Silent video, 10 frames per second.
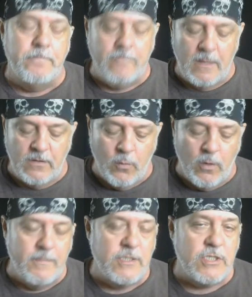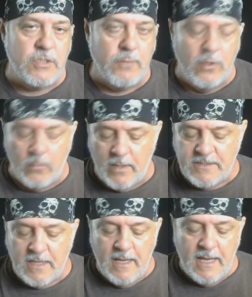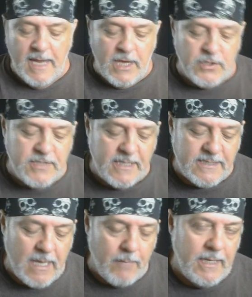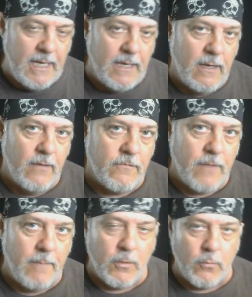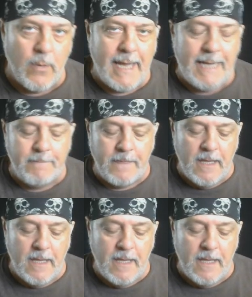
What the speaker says: to where Mr. Zapruder was, and you'll see it's coming in from the right,